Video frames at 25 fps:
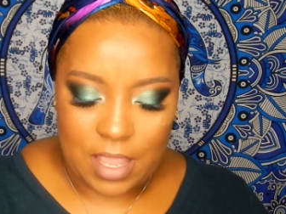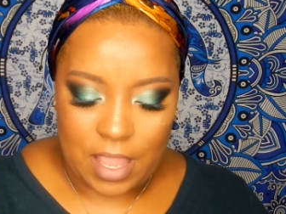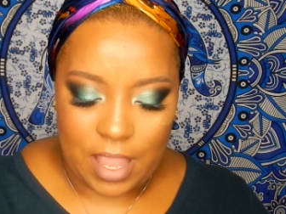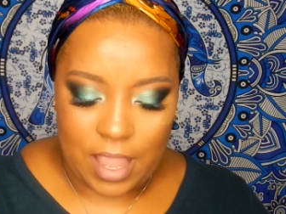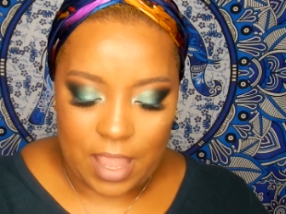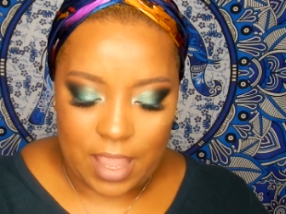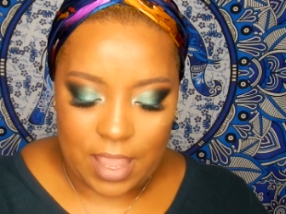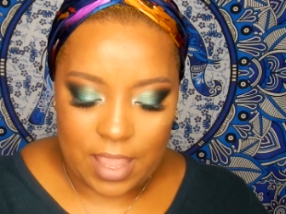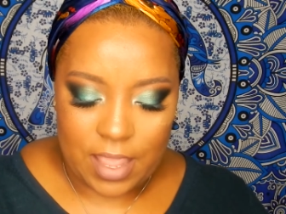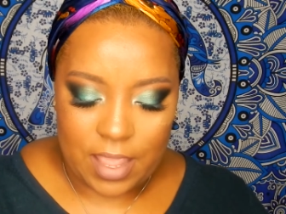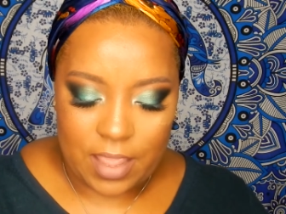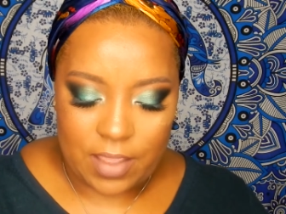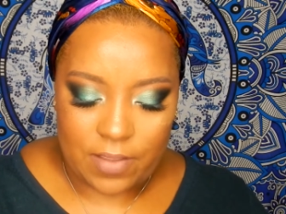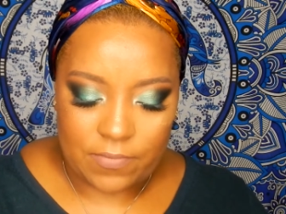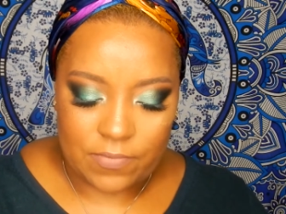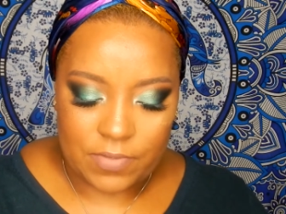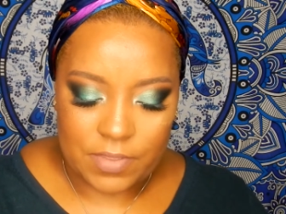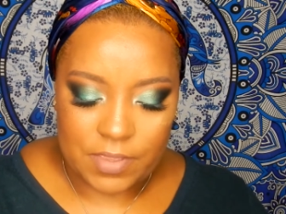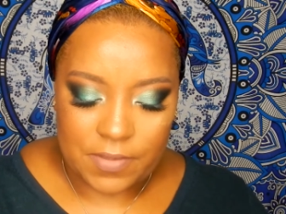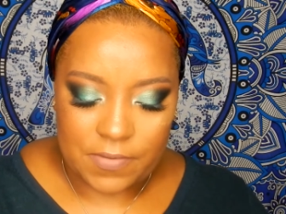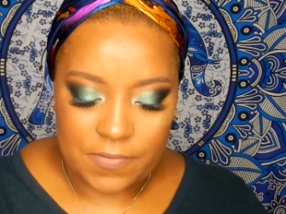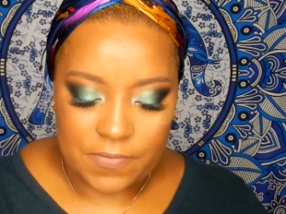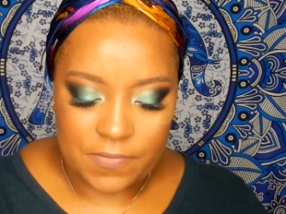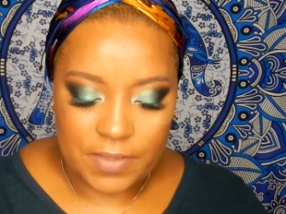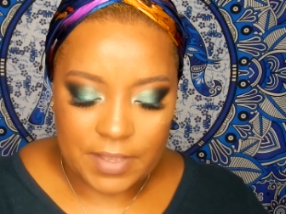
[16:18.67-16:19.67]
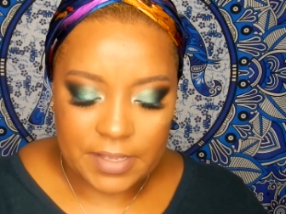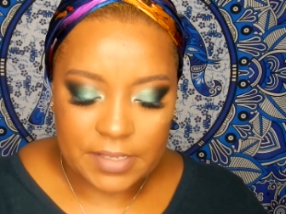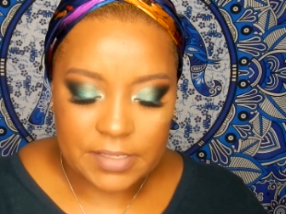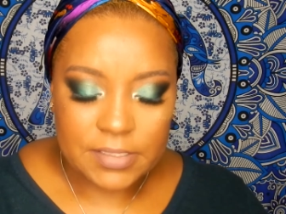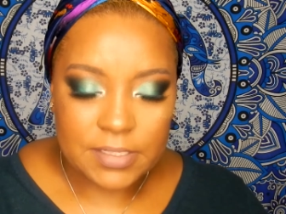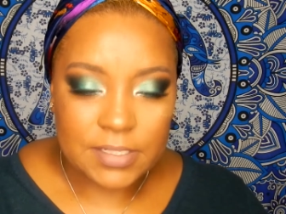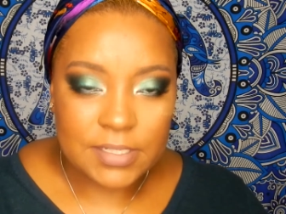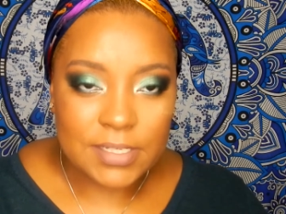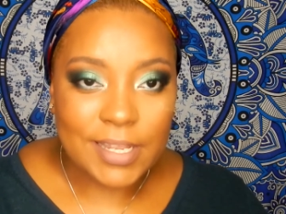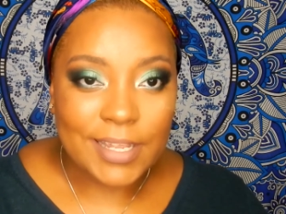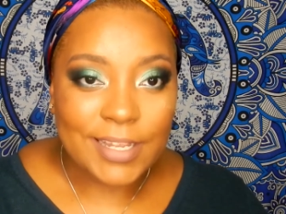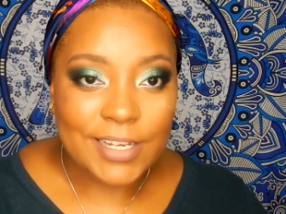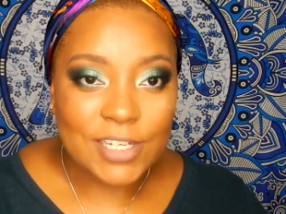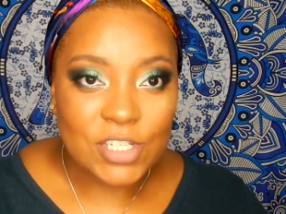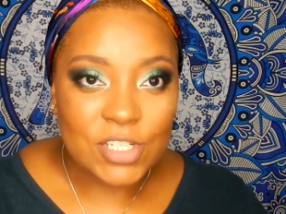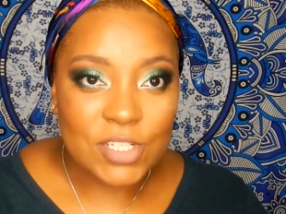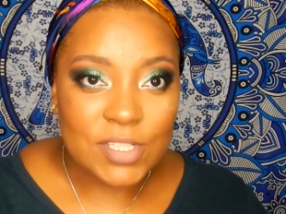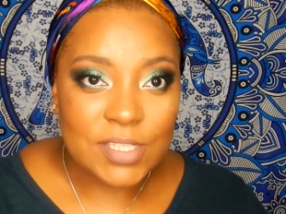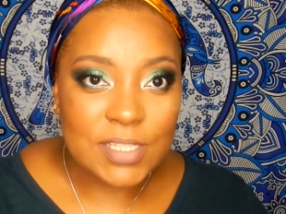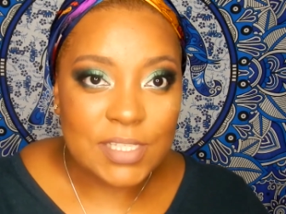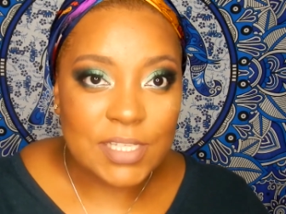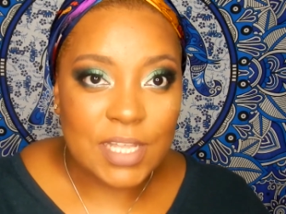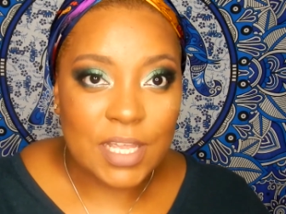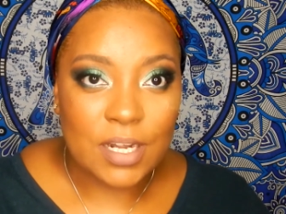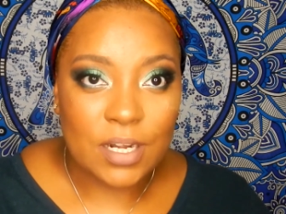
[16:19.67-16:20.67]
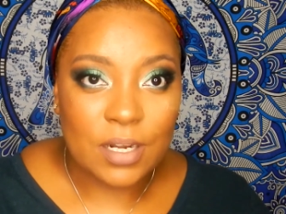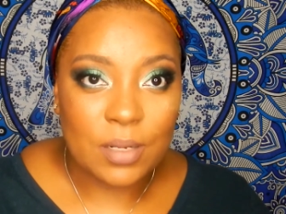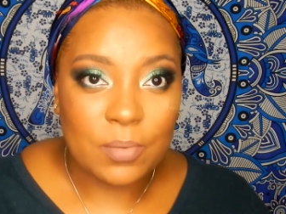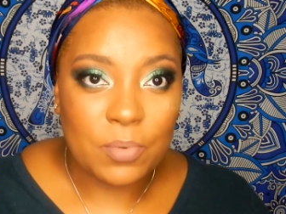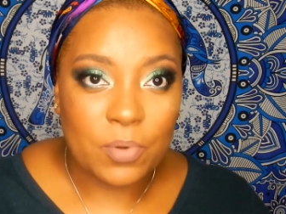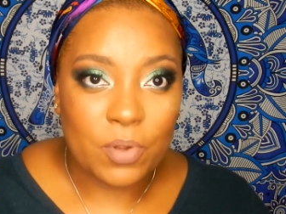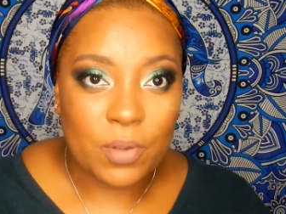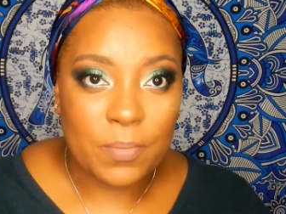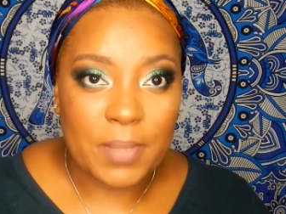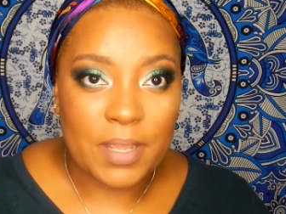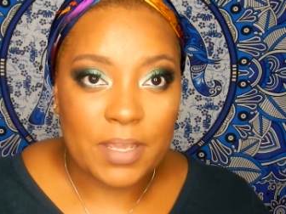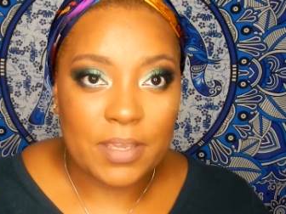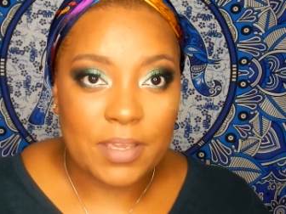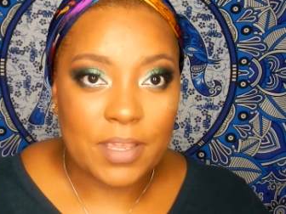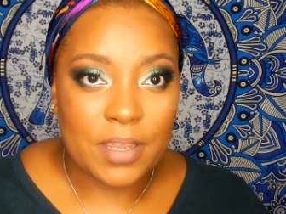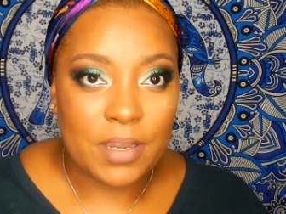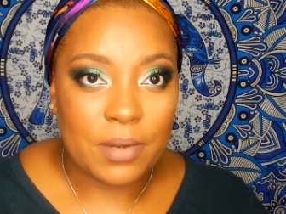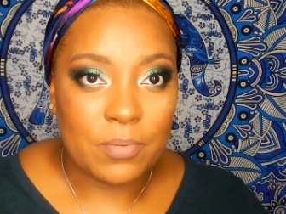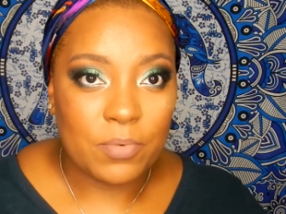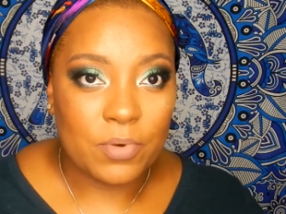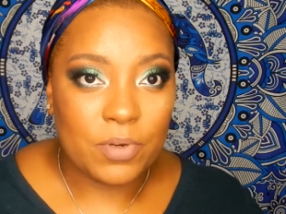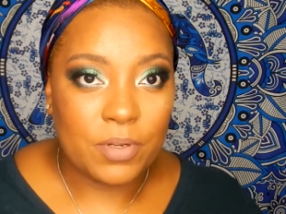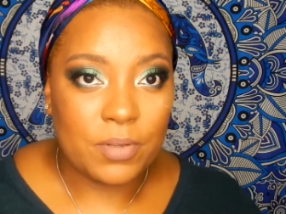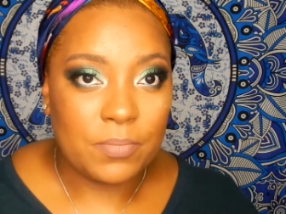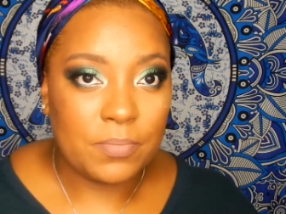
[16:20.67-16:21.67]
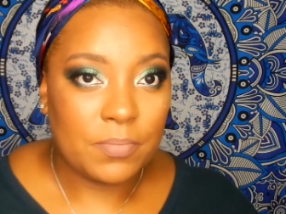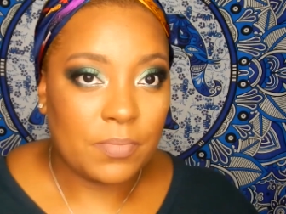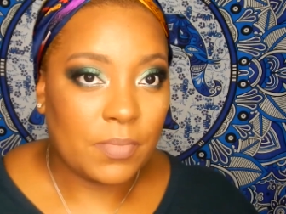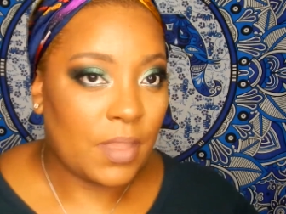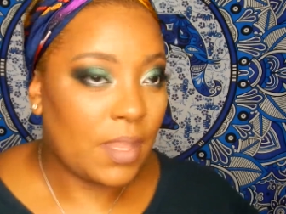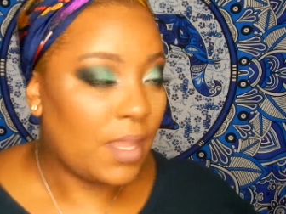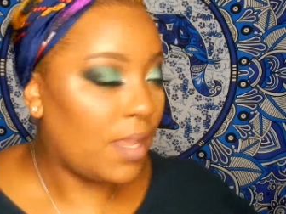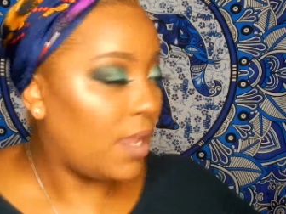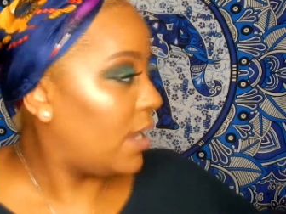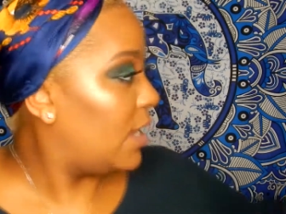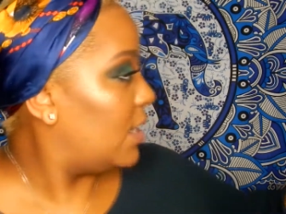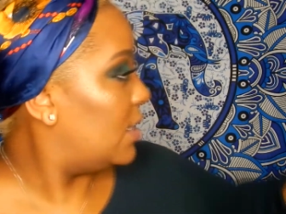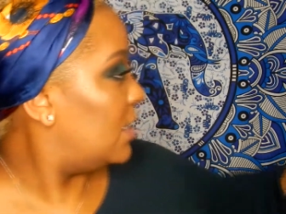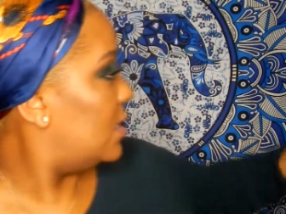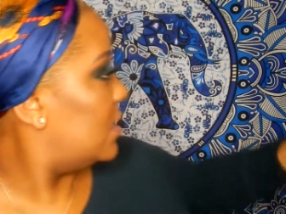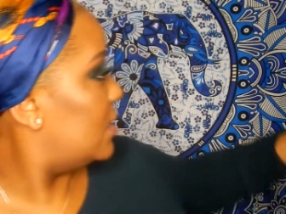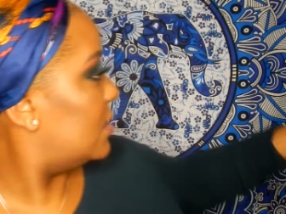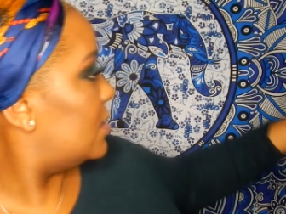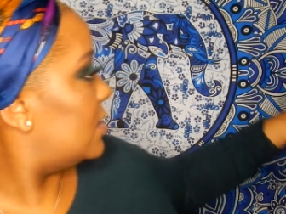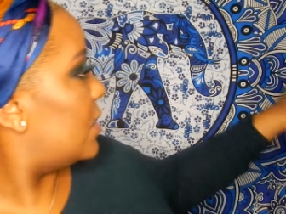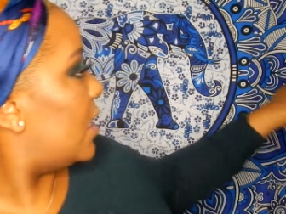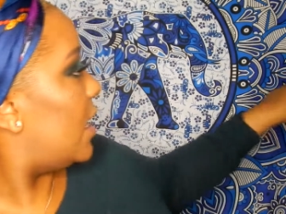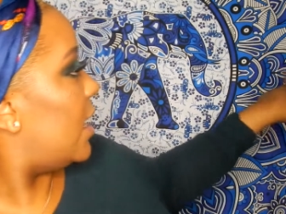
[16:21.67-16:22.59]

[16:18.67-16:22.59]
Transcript: I have the face detection set up on my camera, and this